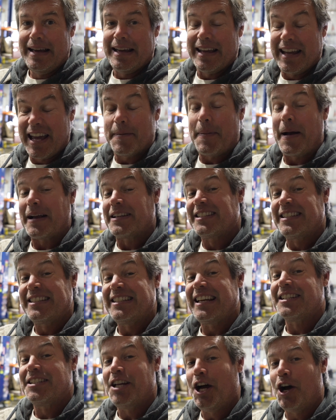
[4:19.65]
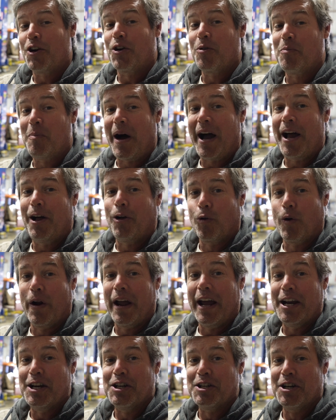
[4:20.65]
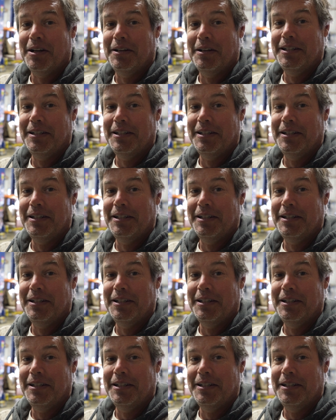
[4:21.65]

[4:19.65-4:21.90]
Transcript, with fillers: you get about 600 mile range.